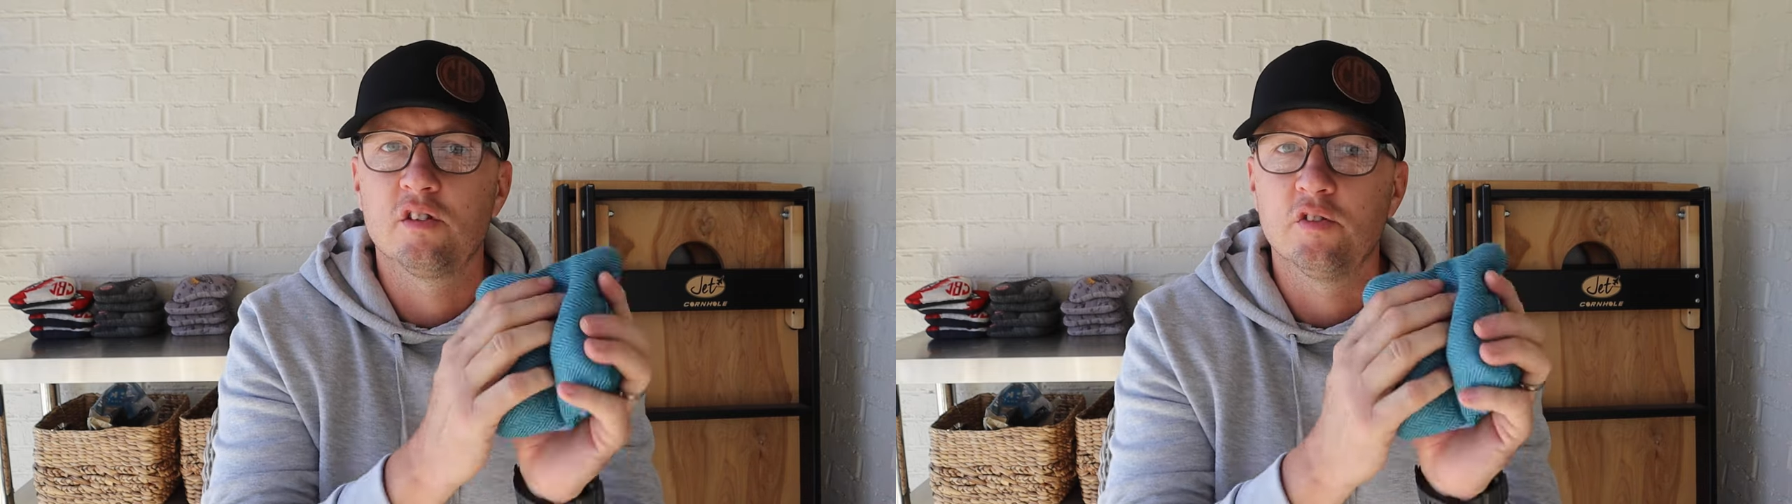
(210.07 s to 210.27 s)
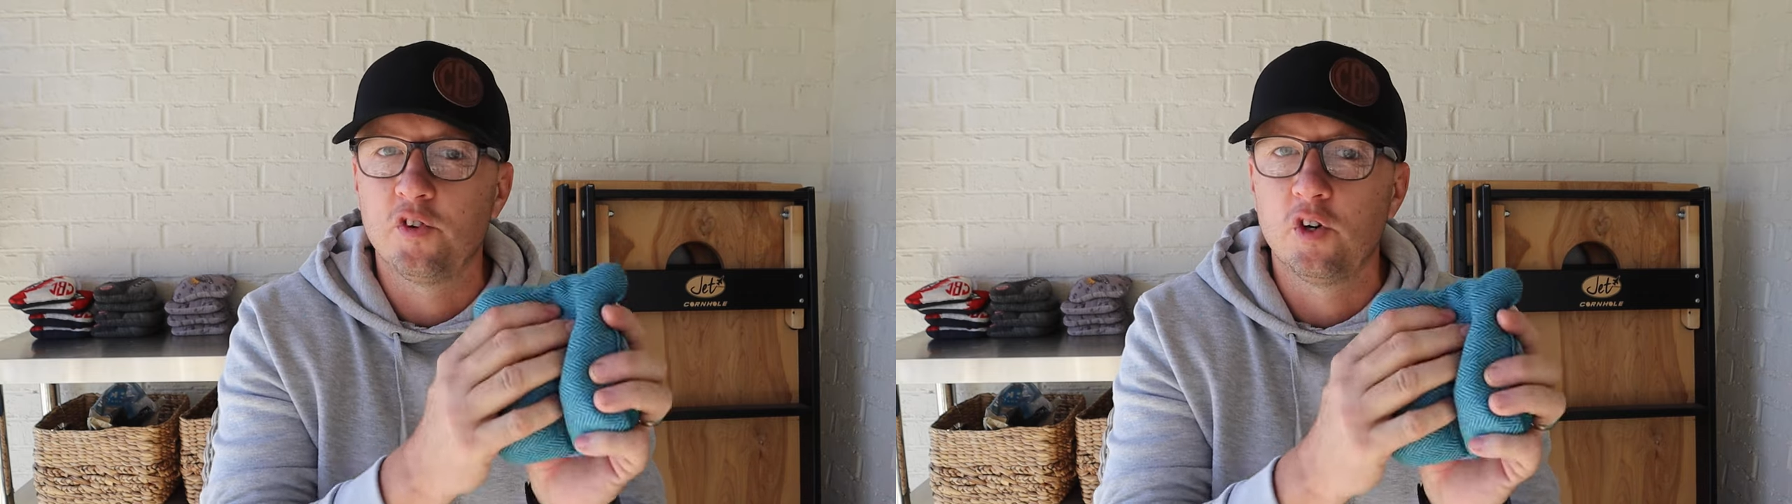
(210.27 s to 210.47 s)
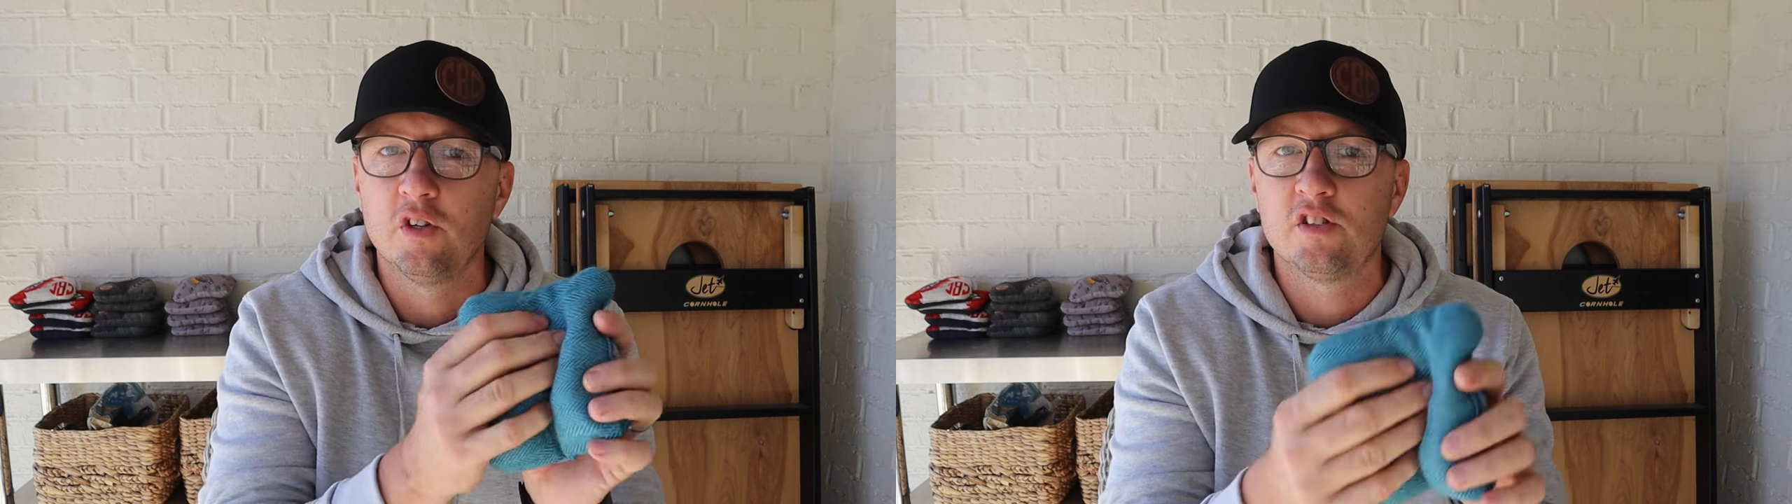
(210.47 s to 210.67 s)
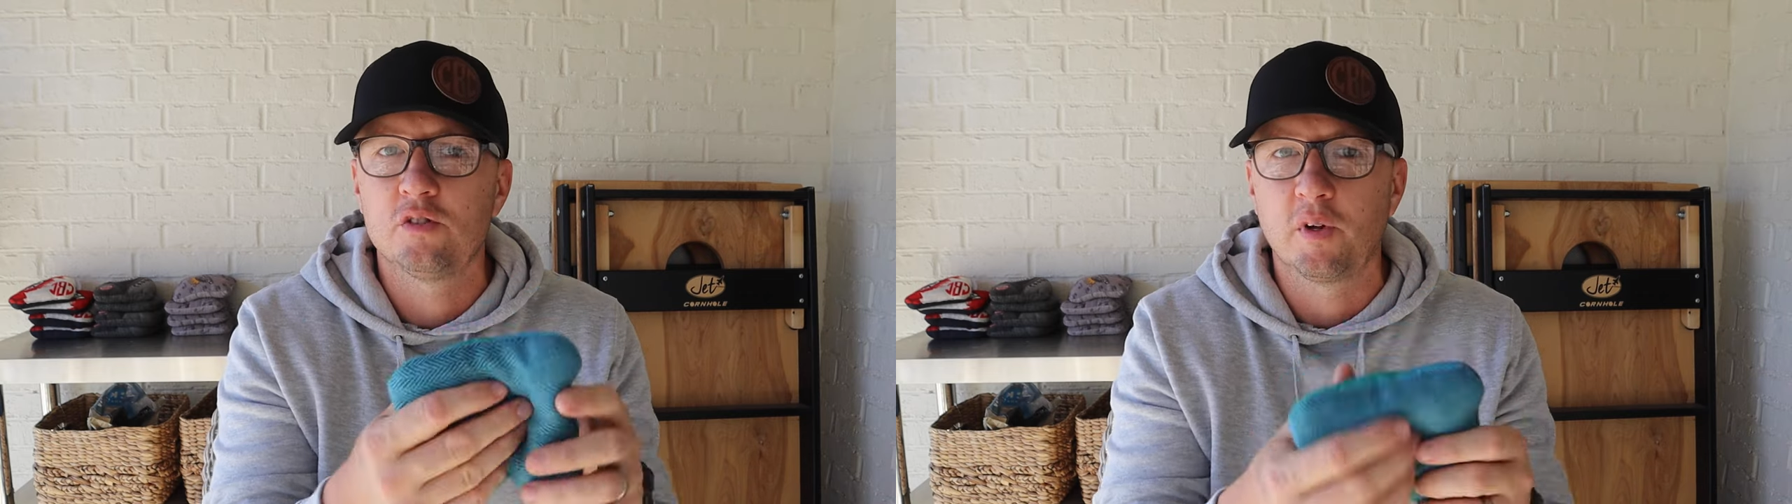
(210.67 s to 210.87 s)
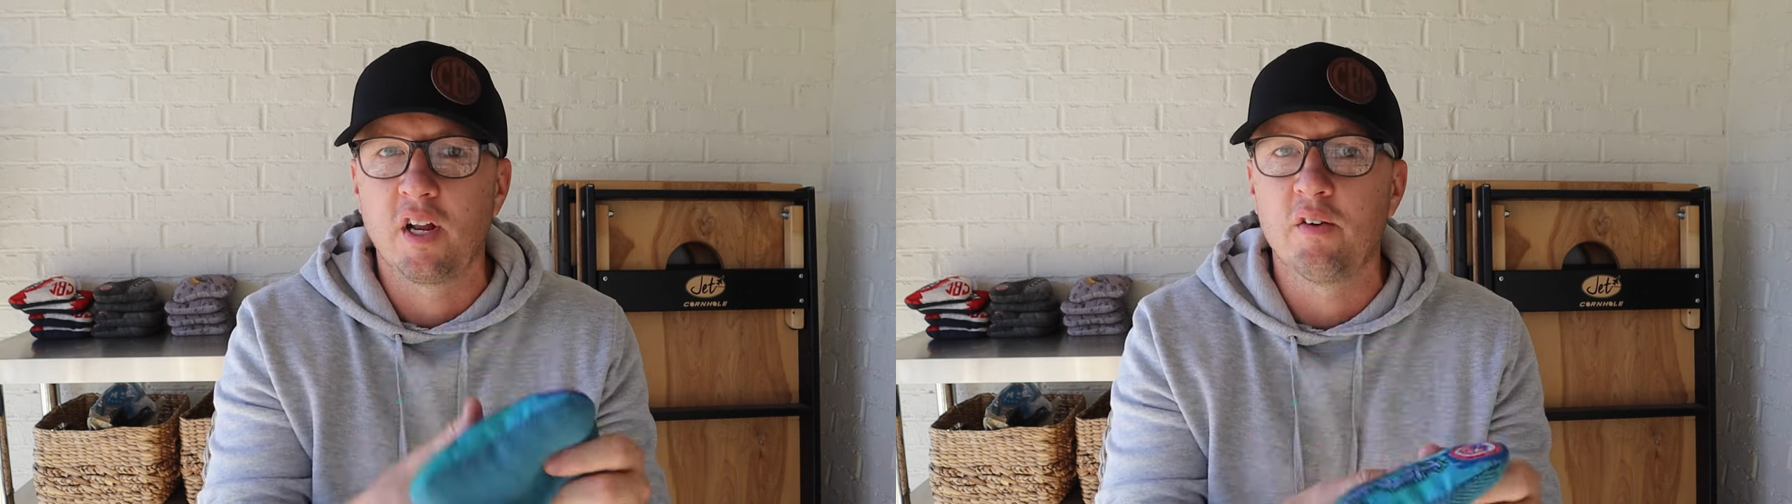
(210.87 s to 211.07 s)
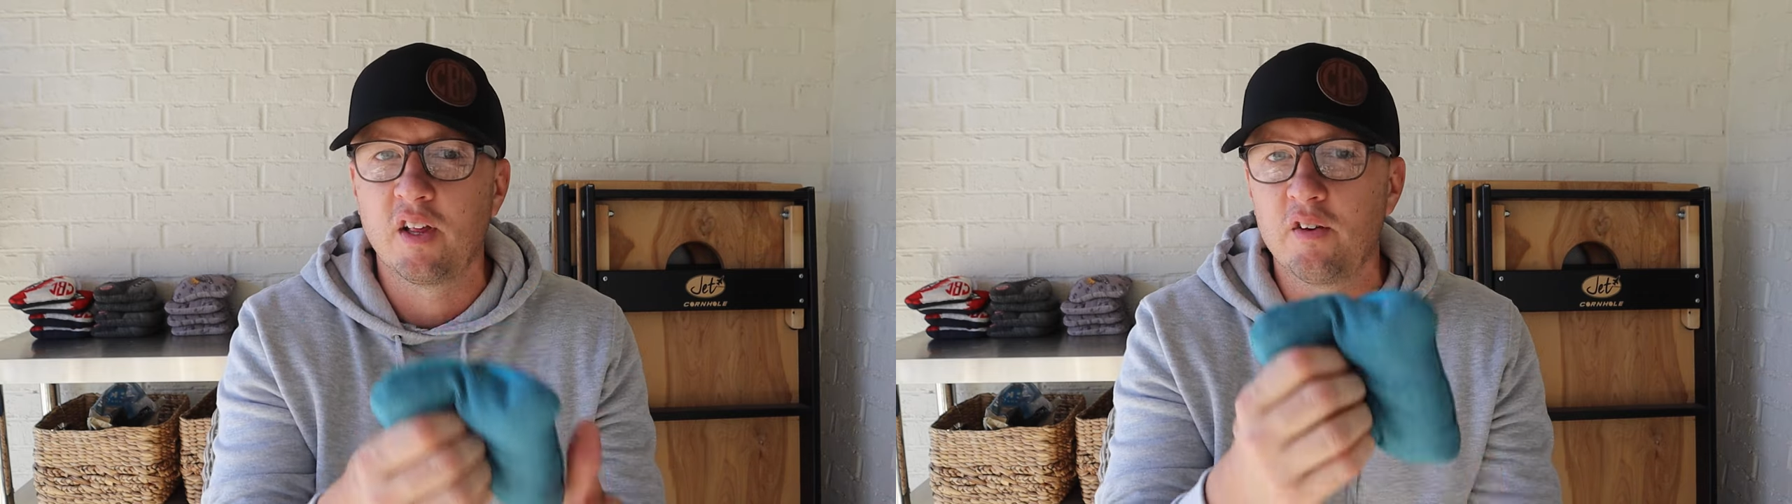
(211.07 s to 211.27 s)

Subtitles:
the fullness, whatever.